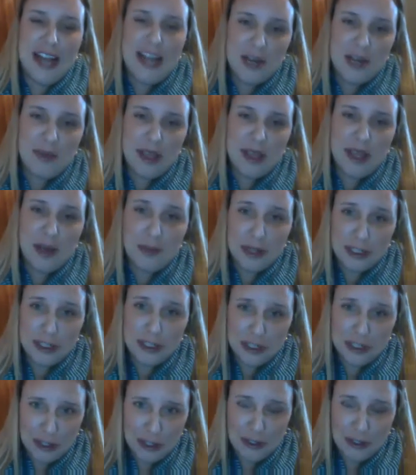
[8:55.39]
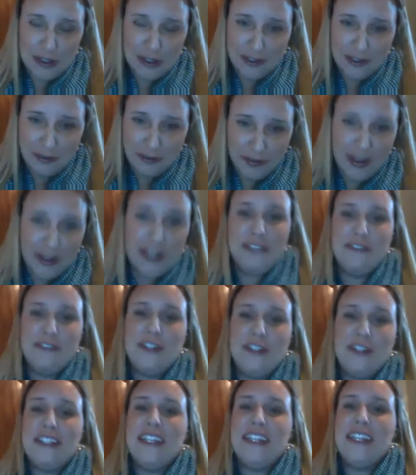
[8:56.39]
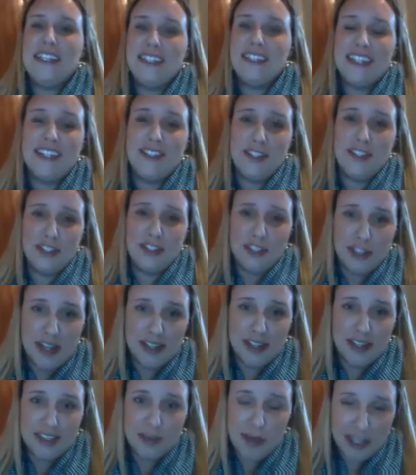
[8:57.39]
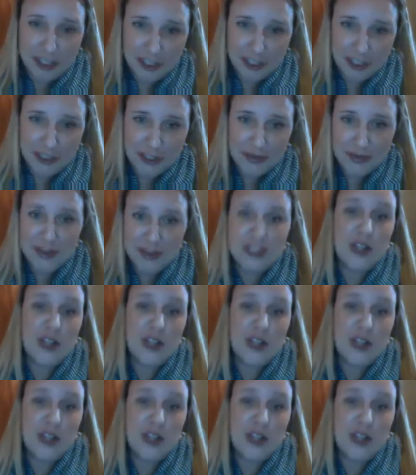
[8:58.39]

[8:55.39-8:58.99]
how to become an adult, the very first thing it says is you're not special.